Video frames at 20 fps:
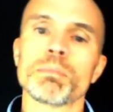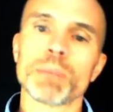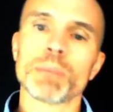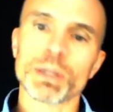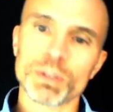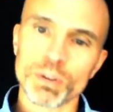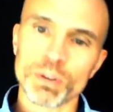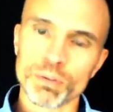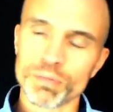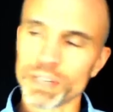
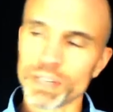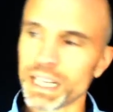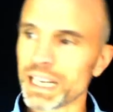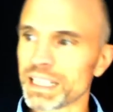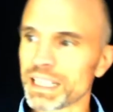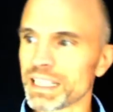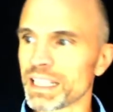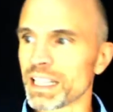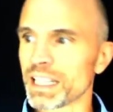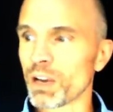But don't
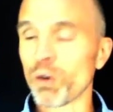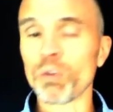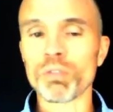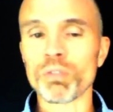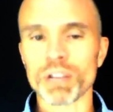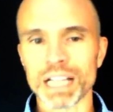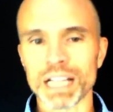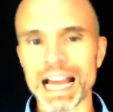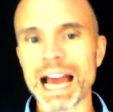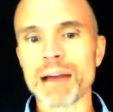forget that they
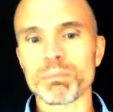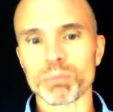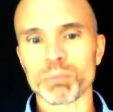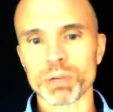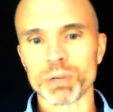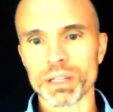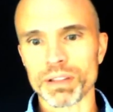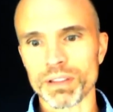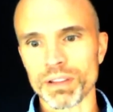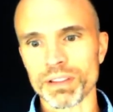overlap
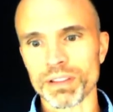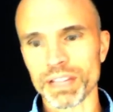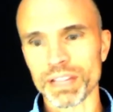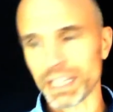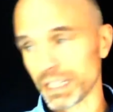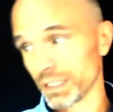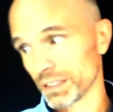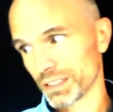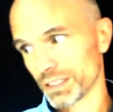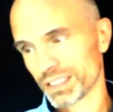with the
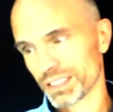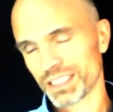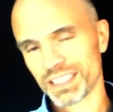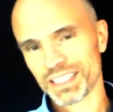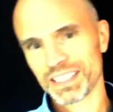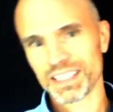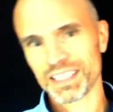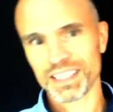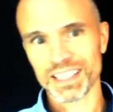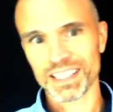things
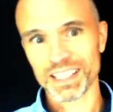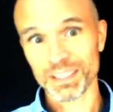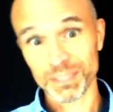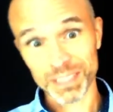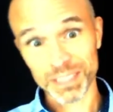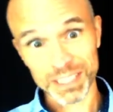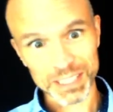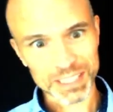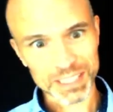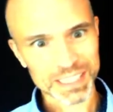that
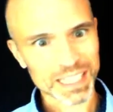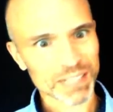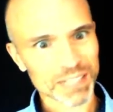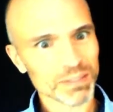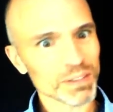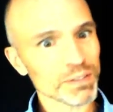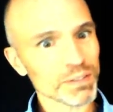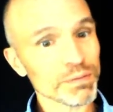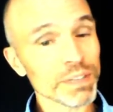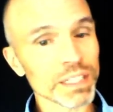we just
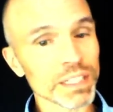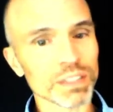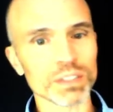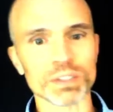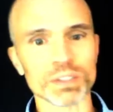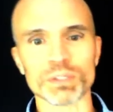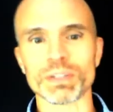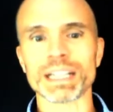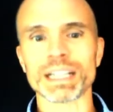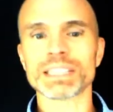said with
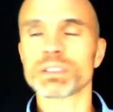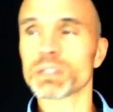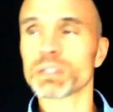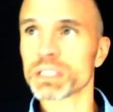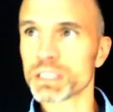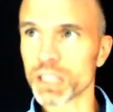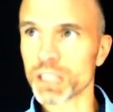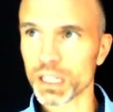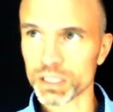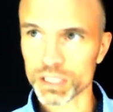field, right? So
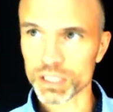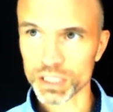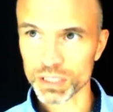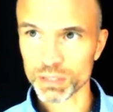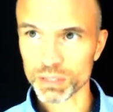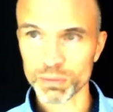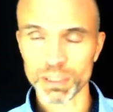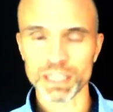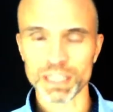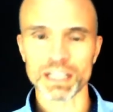it's not
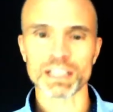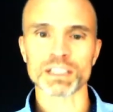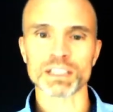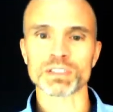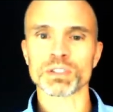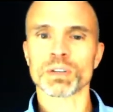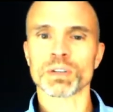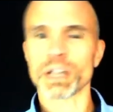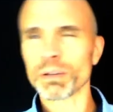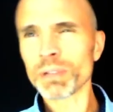just the one on
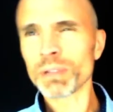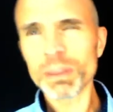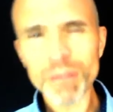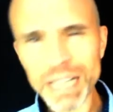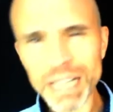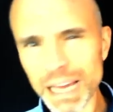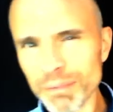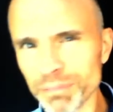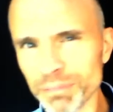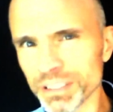its own. I really
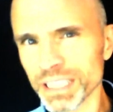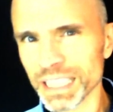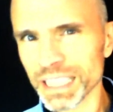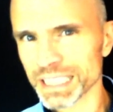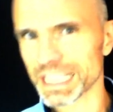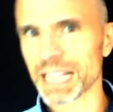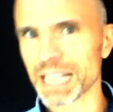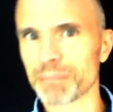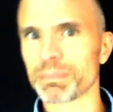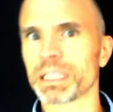want to
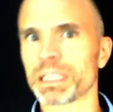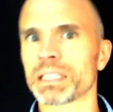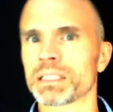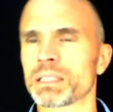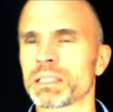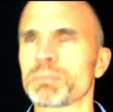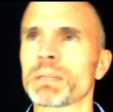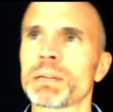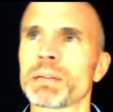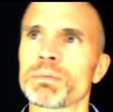emphasize that, because
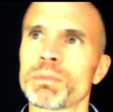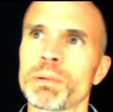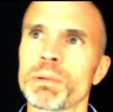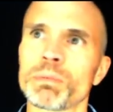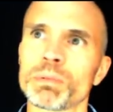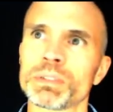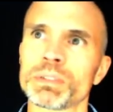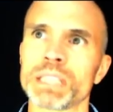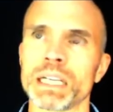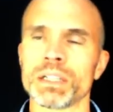sometimes
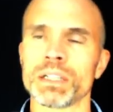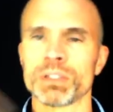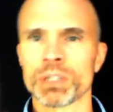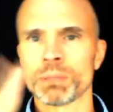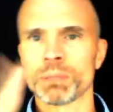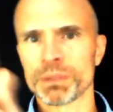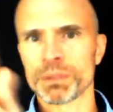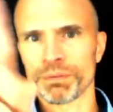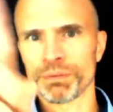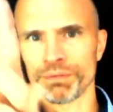people will say, in
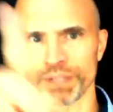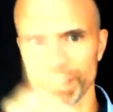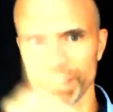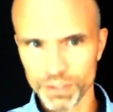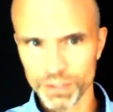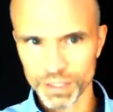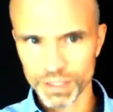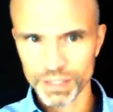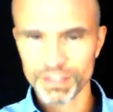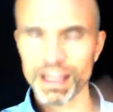terms of
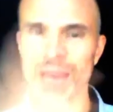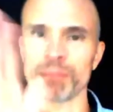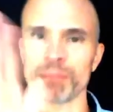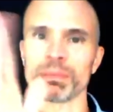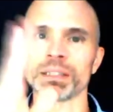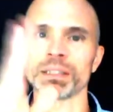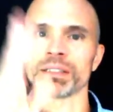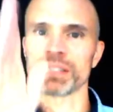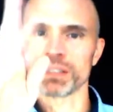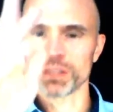field, this
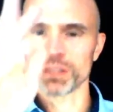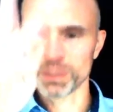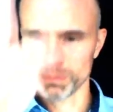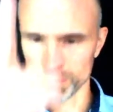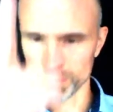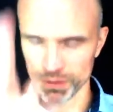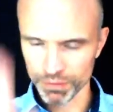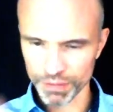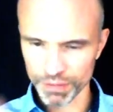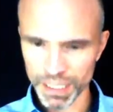happens, in
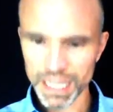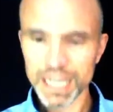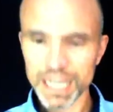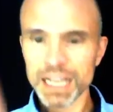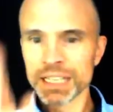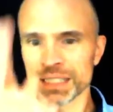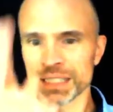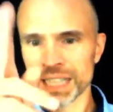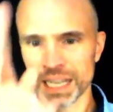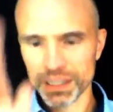terms of
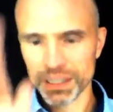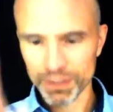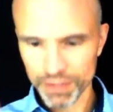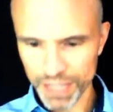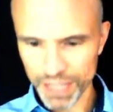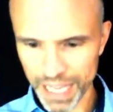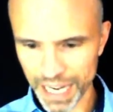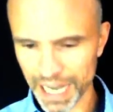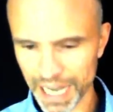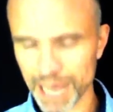tenor,
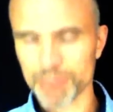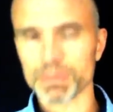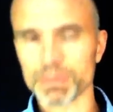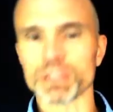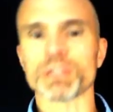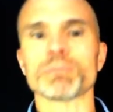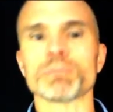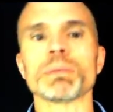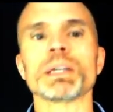that happens.